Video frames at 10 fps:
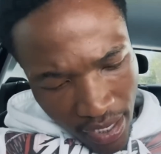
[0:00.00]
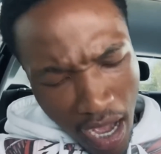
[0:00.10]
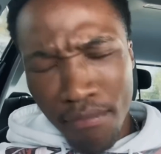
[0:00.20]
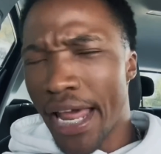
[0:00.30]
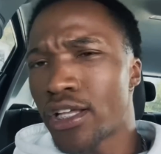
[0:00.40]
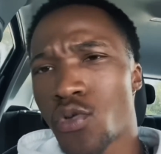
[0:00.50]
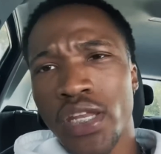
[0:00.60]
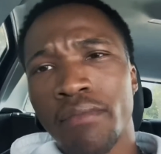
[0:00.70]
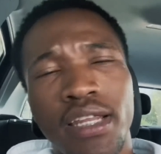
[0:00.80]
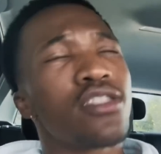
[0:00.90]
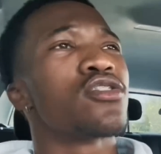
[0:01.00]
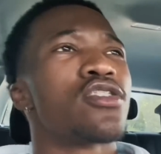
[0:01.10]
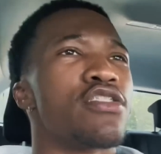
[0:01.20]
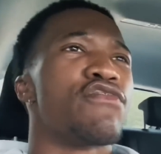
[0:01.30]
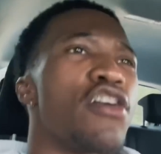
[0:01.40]
I'm, like, 20 minutes into
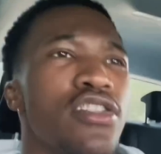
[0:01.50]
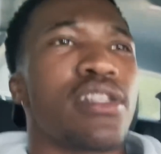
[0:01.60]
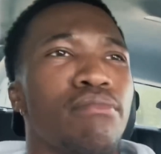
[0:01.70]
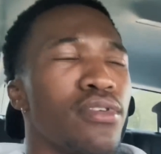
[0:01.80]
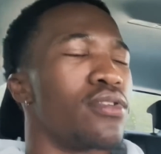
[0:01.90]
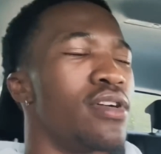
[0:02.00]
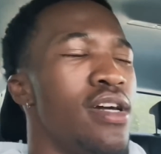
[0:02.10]
defrosting, bro.